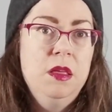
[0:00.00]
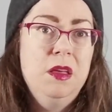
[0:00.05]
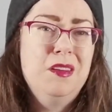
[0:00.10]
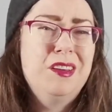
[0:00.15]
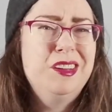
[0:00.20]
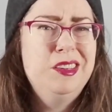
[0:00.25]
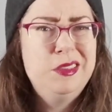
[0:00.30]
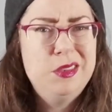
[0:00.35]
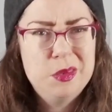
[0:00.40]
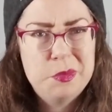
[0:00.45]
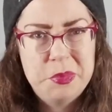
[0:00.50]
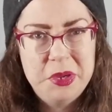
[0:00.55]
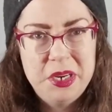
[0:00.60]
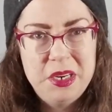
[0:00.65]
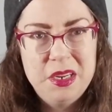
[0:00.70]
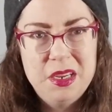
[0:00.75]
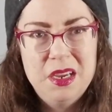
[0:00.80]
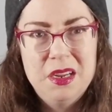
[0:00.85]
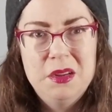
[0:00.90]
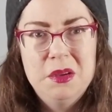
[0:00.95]
they all kind of took
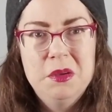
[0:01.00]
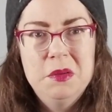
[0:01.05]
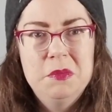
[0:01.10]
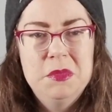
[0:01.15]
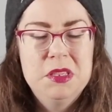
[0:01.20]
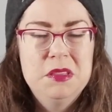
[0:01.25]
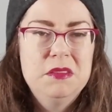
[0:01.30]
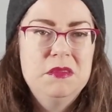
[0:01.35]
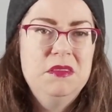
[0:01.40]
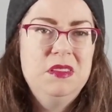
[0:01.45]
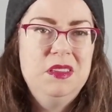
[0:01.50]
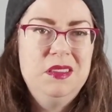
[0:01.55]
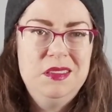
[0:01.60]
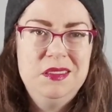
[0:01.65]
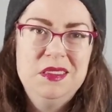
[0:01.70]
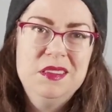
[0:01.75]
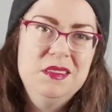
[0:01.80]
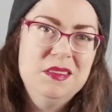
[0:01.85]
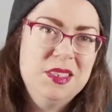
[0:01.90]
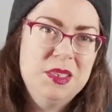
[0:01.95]
pity on him, and,
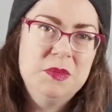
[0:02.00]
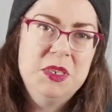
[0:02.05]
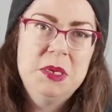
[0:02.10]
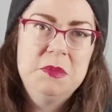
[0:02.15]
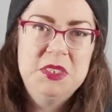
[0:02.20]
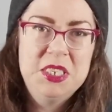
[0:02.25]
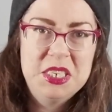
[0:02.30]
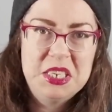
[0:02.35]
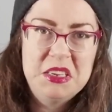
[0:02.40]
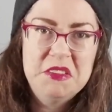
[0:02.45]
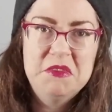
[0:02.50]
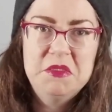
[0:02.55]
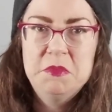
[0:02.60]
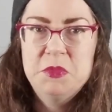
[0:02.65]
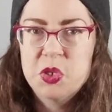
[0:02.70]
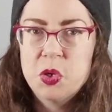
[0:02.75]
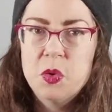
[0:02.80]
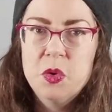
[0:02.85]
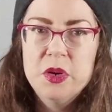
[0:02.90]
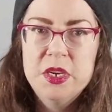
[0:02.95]
you know, sometimes they give
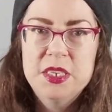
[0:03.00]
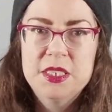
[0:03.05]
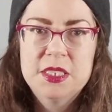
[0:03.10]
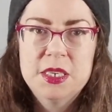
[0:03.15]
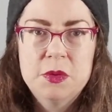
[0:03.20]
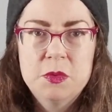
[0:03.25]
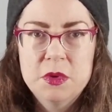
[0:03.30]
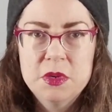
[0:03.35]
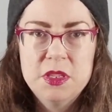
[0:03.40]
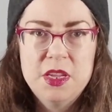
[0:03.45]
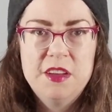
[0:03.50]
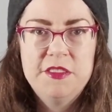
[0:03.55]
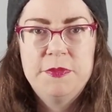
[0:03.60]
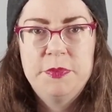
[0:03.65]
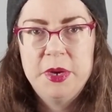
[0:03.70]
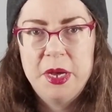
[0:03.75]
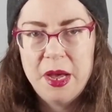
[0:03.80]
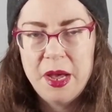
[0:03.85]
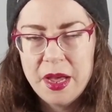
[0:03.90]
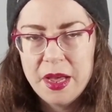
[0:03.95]
him toys that were
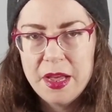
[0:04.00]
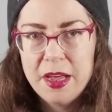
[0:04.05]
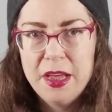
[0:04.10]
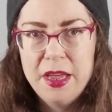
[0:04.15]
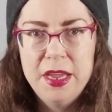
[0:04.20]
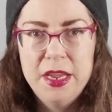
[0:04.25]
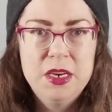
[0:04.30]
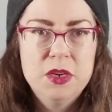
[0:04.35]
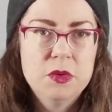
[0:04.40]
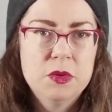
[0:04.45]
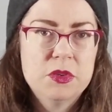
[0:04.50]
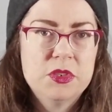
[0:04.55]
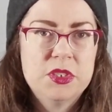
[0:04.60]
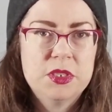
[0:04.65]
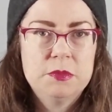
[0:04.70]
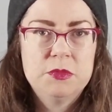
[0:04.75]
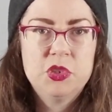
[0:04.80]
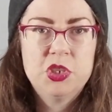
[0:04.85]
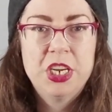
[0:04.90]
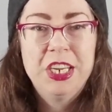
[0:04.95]
left behind or
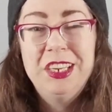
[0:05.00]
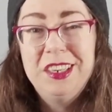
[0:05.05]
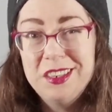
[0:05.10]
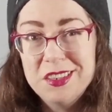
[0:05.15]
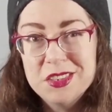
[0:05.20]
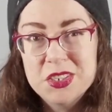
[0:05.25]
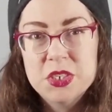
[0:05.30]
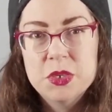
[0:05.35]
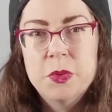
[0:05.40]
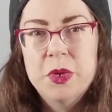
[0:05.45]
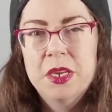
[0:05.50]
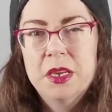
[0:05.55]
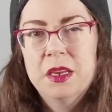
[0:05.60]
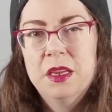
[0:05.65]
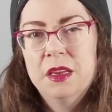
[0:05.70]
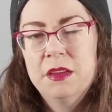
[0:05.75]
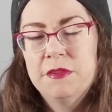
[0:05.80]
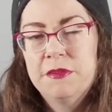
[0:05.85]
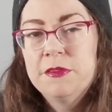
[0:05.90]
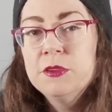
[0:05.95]
some change so he
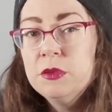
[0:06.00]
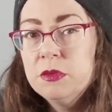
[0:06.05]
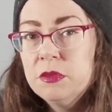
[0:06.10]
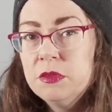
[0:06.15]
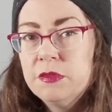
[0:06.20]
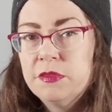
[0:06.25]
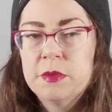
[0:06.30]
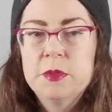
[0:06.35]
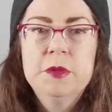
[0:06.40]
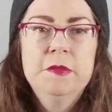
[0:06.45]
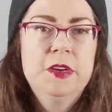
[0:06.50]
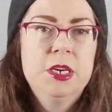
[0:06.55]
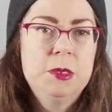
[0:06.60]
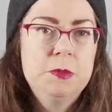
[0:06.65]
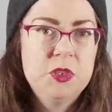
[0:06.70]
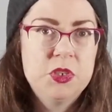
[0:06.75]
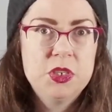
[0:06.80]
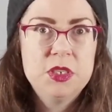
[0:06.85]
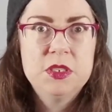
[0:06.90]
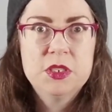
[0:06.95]
could get food from the vending
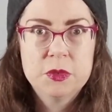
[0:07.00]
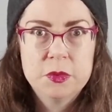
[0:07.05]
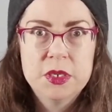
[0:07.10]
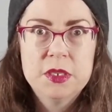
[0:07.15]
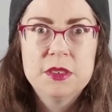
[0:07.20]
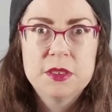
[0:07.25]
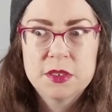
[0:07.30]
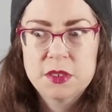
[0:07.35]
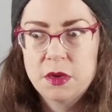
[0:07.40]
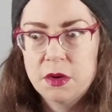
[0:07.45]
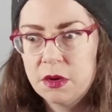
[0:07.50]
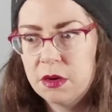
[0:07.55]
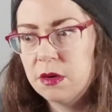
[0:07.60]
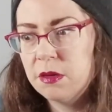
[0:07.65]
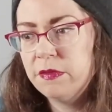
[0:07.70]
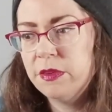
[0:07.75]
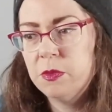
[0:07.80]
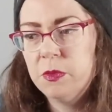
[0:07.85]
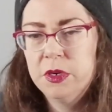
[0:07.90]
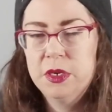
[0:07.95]
machine so he didn't
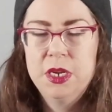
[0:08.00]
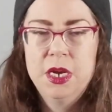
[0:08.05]
starve and